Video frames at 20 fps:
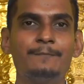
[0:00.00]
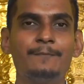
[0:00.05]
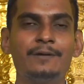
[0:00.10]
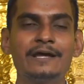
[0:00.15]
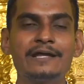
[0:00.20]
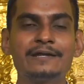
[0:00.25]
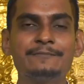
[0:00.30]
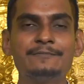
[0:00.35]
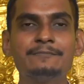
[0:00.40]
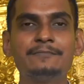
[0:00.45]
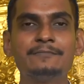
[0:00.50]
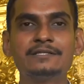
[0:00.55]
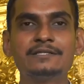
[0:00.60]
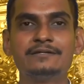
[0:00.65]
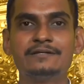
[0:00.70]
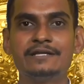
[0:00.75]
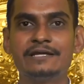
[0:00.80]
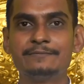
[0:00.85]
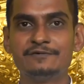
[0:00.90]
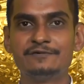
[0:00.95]
But I remember
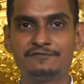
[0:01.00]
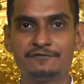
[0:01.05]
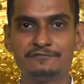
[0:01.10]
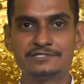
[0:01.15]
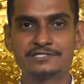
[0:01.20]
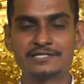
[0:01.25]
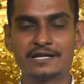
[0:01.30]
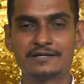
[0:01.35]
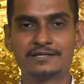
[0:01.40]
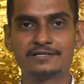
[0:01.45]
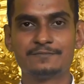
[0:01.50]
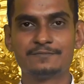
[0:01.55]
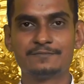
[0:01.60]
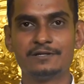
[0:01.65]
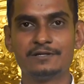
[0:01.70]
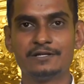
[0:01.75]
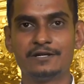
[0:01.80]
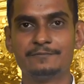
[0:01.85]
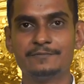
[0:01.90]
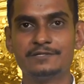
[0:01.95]
the day before we started the
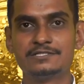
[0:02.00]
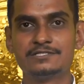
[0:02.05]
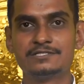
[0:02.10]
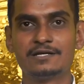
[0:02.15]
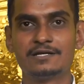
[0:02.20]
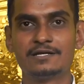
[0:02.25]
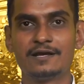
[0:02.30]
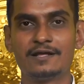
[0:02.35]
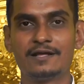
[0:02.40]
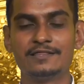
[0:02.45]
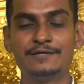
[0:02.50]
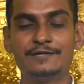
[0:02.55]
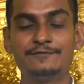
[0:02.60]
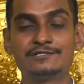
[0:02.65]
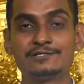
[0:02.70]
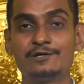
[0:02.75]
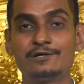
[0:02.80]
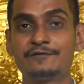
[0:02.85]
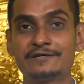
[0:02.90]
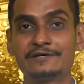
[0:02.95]
pilgrimage, there
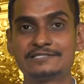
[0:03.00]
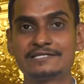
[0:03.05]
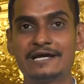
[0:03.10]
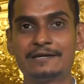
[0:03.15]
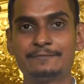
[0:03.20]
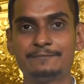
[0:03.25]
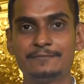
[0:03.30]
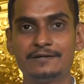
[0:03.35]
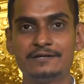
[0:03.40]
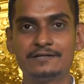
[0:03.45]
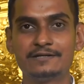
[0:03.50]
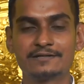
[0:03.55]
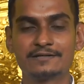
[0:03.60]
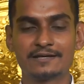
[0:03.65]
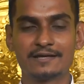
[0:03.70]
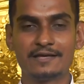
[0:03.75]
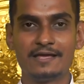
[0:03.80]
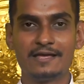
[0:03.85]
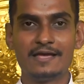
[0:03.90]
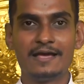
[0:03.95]
was a lot of excitement
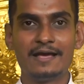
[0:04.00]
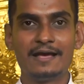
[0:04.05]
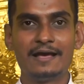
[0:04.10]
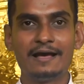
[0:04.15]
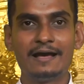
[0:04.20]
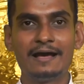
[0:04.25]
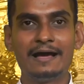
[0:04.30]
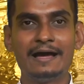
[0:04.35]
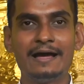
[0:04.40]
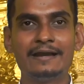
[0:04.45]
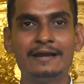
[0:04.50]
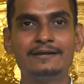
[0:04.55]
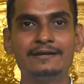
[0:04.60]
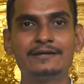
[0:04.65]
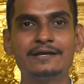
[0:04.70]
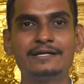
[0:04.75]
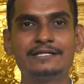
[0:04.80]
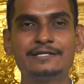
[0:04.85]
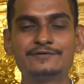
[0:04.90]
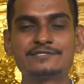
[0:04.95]
and
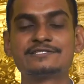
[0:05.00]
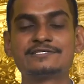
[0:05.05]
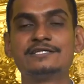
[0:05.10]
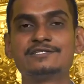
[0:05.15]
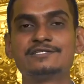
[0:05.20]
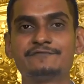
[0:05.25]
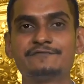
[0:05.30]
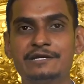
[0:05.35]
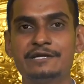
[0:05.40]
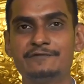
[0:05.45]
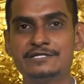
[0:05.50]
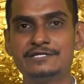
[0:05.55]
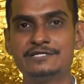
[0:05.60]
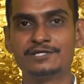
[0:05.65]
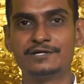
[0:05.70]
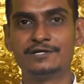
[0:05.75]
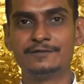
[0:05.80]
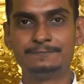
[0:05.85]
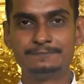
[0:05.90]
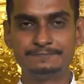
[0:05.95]
there was a sense of
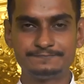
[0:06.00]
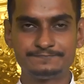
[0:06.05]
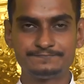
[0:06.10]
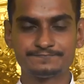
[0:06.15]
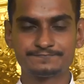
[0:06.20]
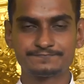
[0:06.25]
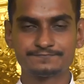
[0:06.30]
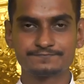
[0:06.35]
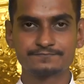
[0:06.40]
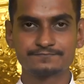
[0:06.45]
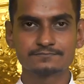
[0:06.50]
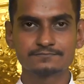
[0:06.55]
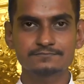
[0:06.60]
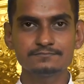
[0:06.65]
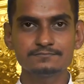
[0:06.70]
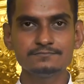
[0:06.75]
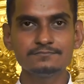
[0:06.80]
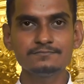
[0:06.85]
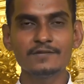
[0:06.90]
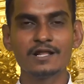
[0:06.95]
adventure.
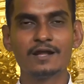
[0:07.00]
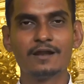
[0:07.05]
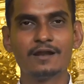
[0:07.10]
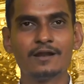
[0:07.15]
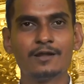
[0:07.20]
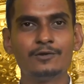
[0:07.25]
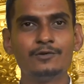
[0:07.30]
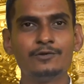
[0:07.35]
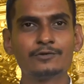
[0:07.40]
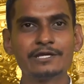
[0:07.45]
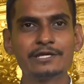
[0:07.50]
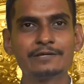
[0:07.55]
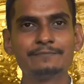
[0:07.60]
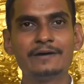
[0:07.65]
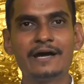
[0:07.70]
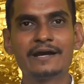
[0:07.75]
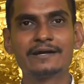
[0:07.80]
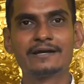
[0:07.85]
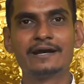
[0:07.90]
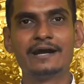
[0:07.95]
Now looking
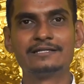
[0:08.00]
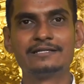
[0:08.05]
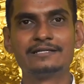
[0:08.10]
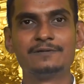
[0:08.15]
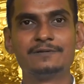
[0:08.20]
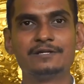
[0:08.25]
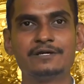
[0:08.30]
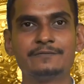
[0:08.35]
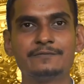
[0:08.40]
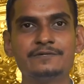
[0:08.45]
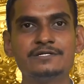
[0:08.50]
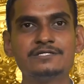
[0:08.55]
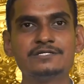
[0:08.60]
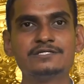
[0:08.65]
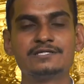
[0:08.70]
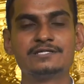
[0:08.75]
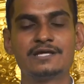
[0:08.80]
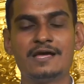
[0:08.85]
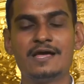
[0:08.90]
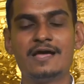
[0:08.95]
back at the
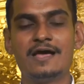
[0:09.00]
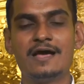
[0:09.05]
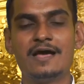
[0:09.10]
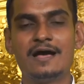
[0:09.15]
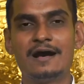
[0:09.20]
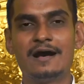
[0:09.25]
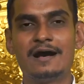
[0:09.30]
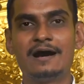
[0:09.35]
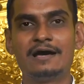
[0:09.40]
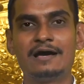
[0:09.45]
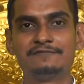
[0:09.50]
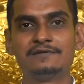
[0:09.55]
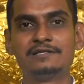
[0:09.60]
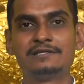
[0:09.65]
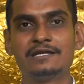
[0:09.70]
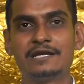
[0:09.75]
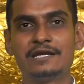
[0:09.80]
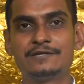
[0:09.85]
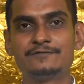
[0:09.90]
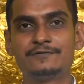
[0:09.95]
pilgrimage, I
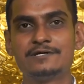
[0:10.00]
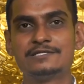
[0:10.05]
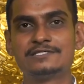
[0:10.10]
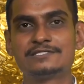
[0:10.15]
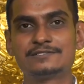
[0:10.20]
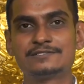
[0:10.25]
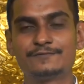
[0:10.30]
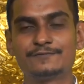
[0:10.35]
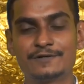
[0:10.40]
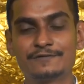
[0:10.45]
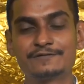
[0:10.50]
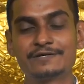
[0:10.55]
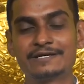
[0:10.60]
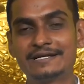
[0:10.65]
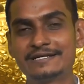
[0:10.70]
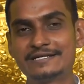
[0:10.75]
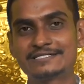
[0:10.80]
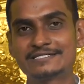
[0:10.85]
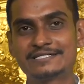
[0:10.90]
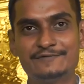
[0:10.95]
feel it was one of the
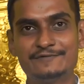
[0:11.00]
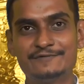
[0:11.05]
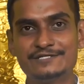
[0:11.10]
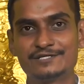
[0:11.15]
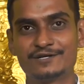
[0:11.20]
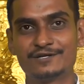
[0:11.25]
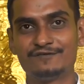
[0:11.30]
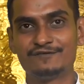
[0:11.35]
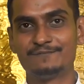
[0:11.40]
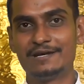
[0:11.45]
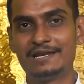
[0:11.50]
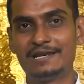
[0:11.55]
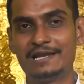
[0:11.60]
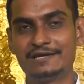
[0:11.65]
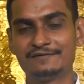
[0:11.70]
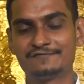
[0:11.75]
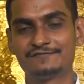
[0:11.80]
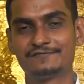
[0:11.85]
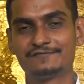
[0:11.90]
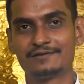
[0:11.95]
greatest adventures of my
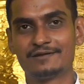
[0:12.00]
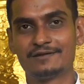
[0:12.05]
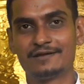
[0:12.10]
life.